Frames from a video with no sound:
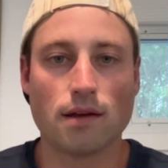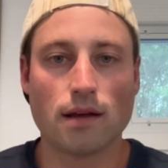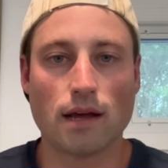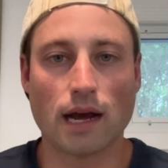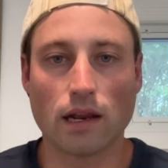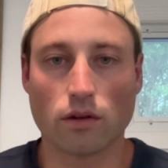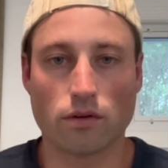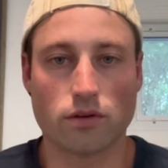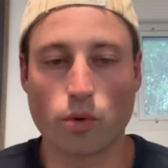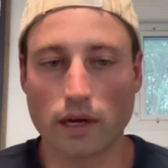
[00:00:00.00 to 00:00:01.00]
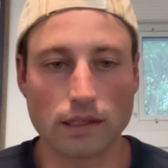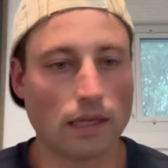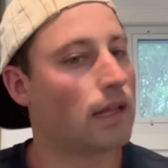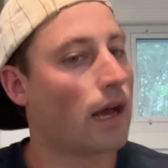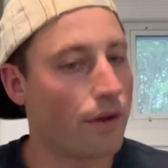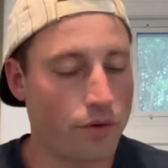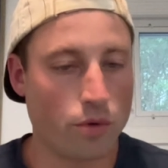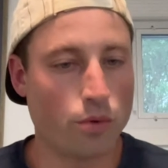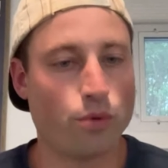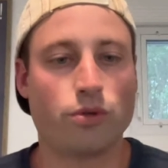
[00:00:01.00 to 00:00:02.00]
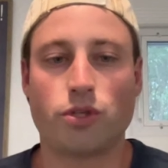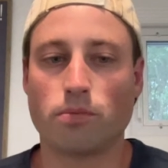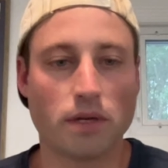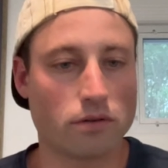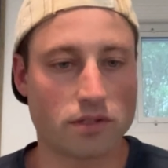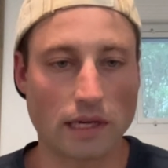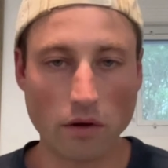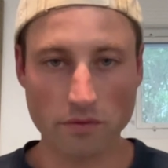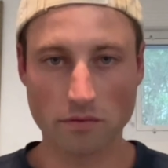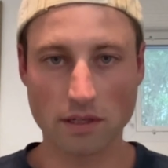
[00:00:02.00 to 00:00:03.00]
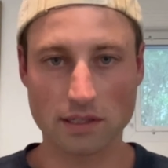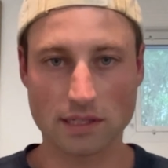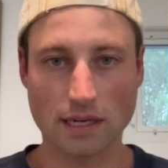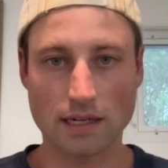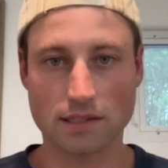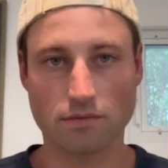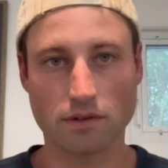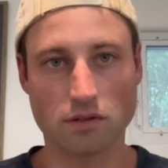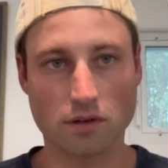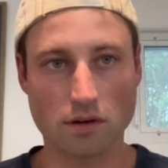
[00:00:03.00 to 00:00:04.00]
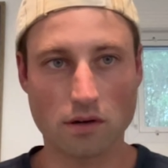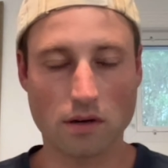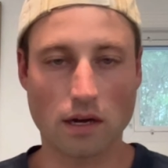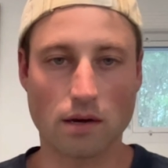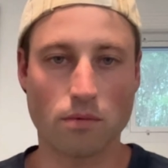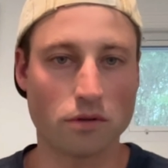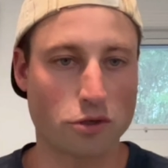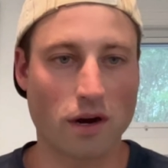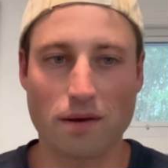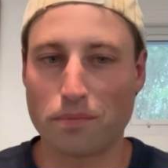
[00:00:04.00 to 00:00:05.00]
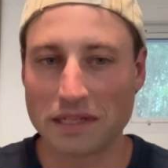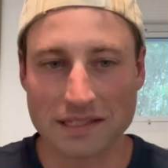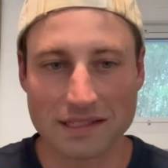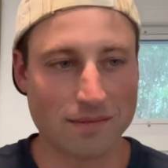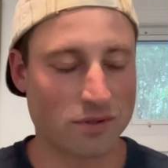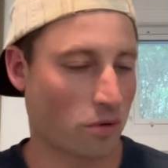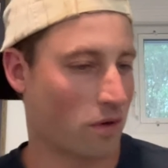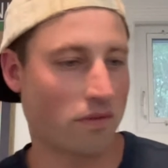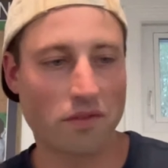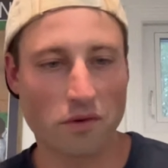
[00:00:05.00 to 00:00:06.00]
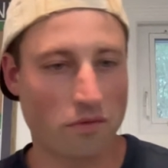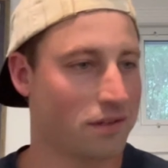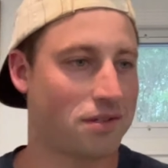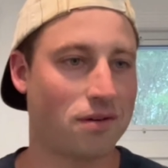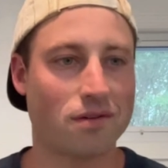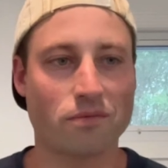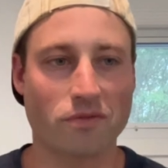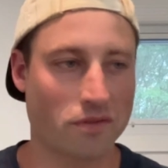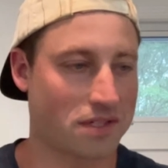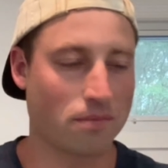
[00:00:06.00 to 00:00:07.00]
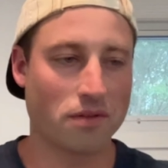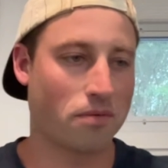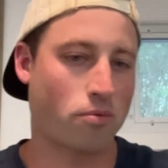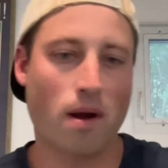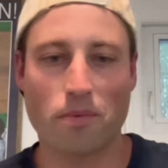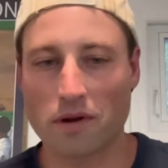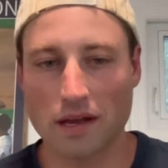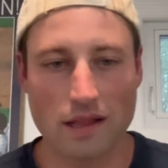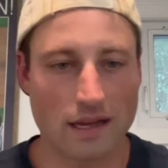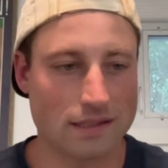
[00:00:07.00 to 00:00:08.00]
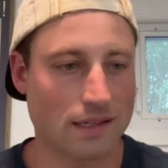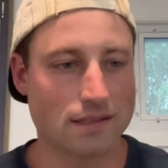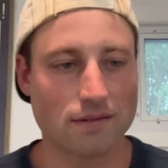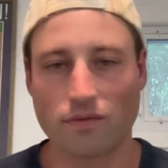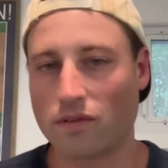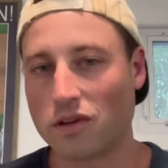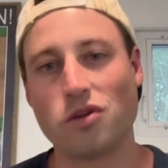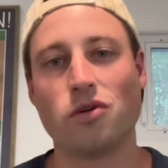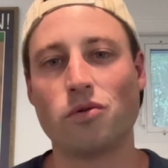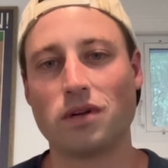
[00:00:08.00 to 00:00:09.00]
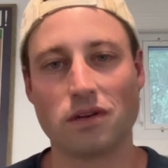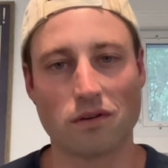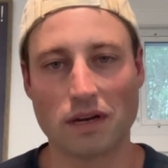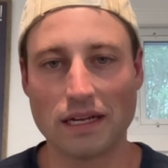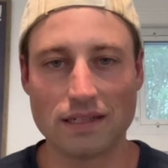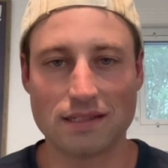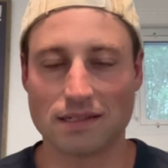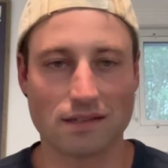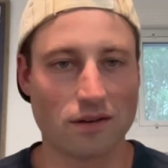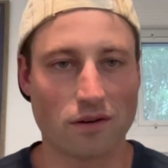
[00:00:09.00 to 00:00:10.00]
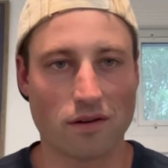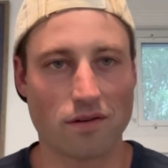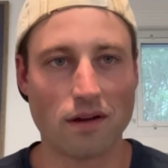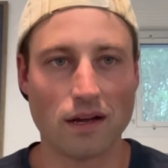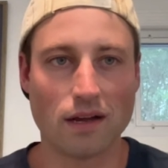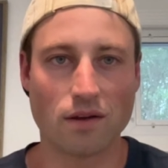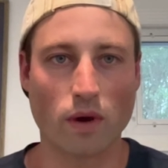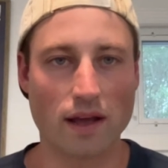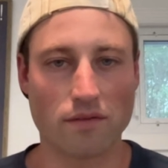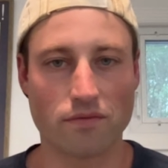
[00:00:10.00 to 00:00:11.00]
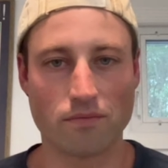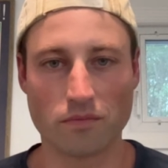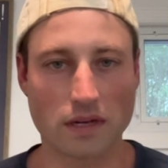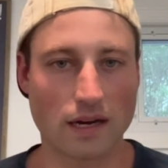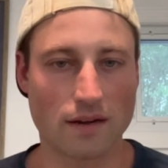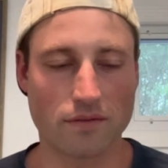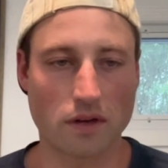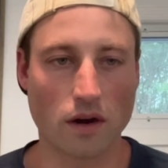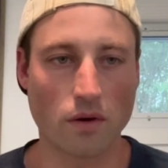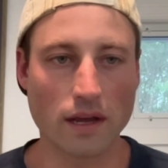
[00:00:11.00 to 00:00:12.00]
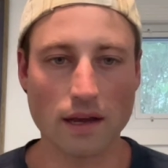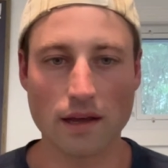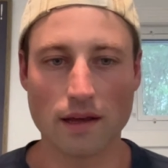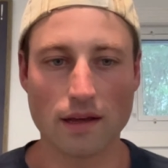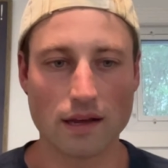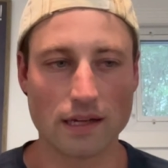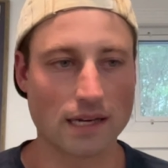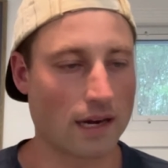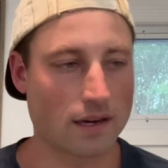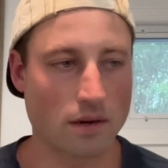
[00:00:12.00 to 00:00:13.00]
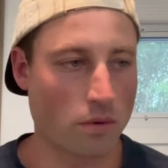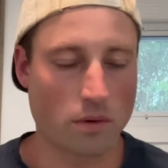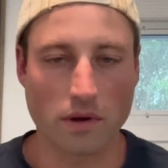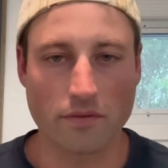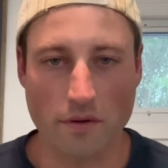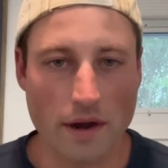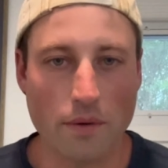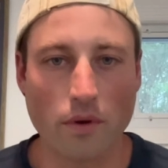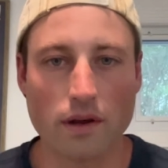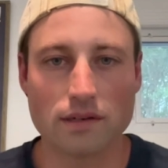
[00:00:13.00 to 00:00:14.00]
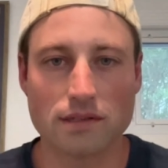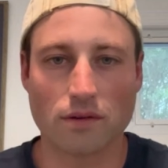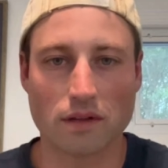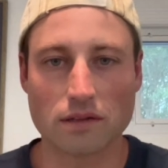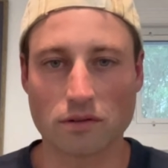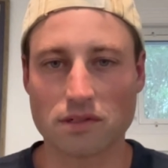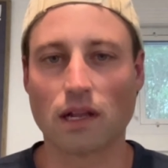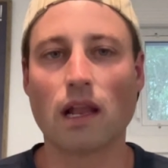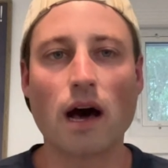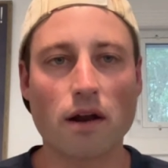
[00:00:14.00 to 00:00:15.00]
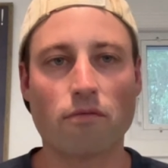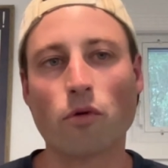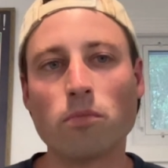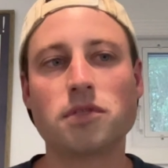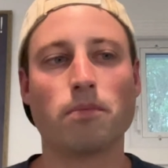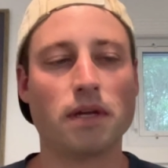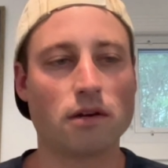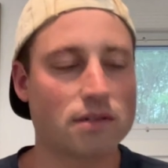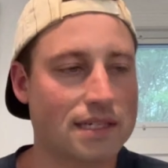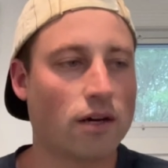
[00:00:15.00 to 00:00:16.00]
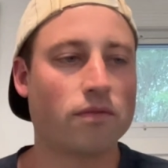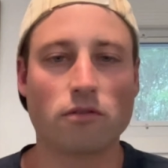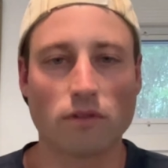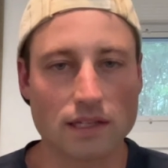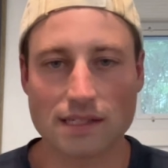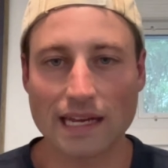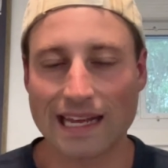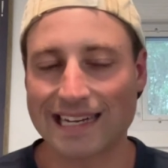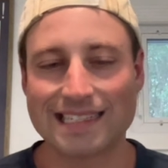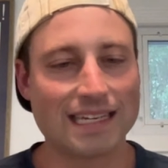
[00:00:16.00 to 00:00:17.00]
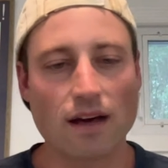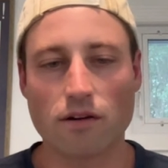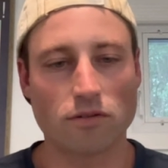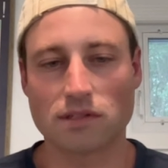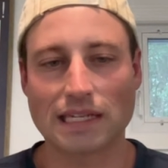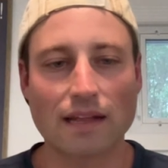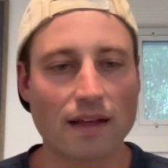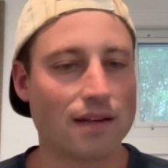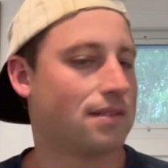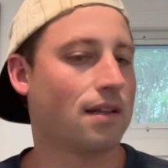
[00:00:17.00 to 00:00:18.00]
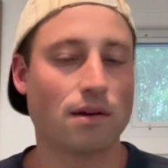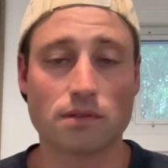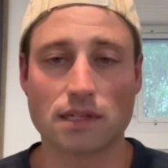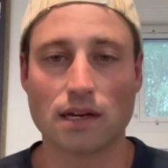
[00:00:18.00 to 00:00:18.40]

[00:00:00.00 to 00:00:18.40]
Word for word: And I learned quickly that you should be yourself in real estate as a realtor. Uh, when you try to be some sort of other realtor for some other property that doesn't fit you and your needs and your way of kind of going, it's not going to work well for anyone. So th there's a lot of room to be yourself in real estate. And I did not understand that until I was in